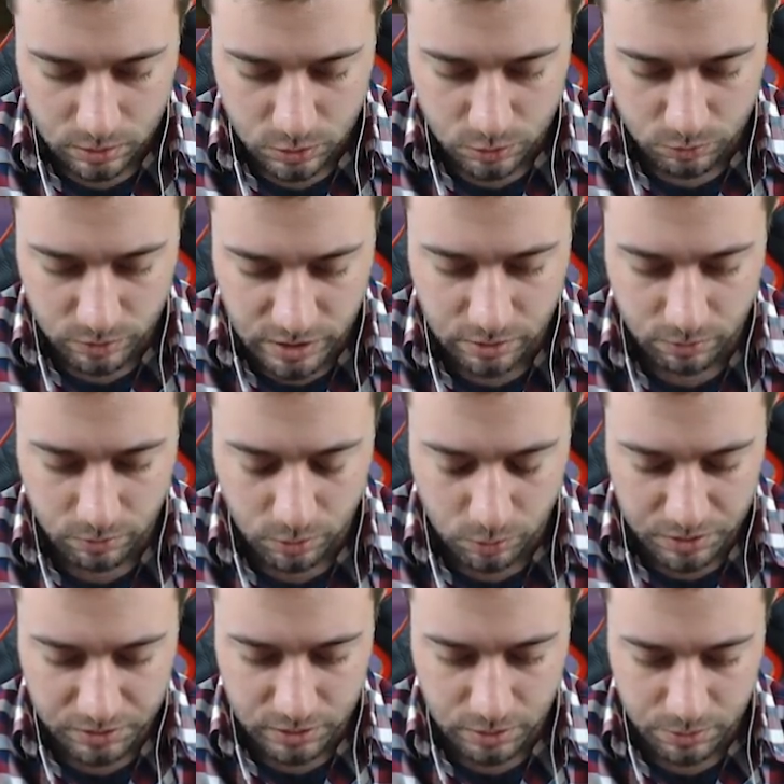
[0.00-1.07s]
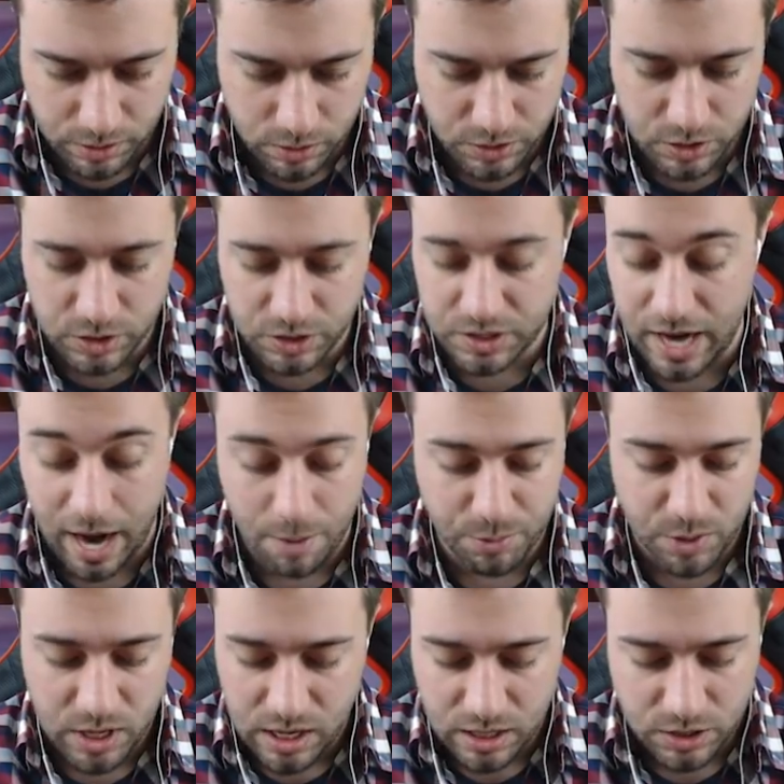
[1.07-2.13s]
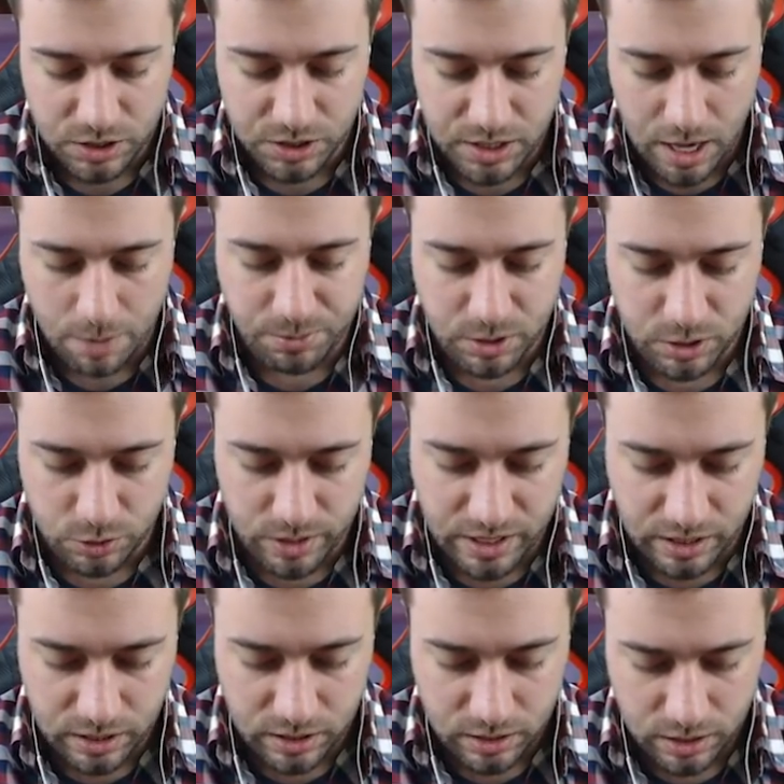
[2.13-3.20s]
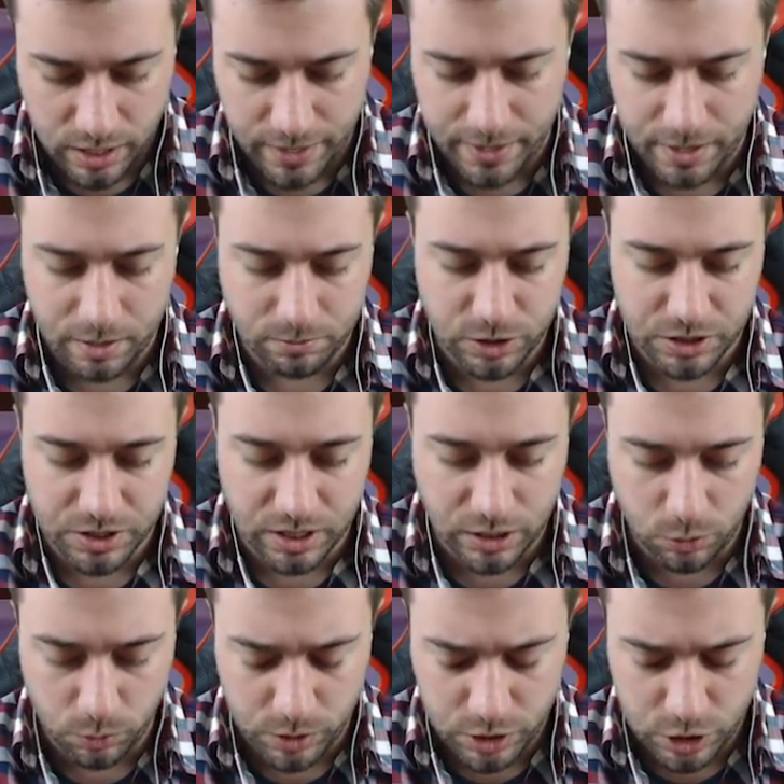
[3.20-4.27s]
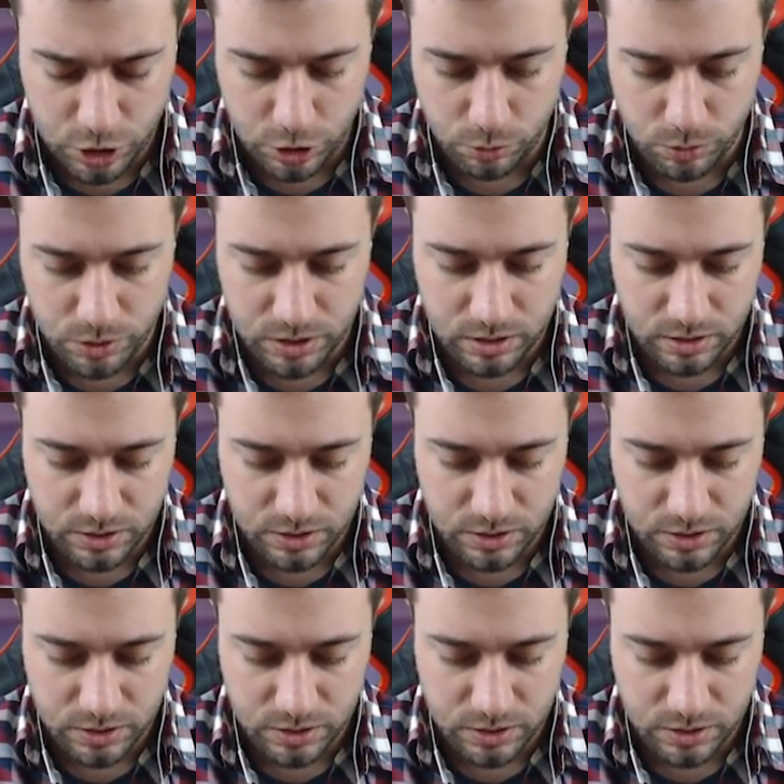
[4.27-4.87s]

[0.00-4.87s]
Drink it real quick. There we go. So you just tap, just tap to drink, um, just like you would shoot.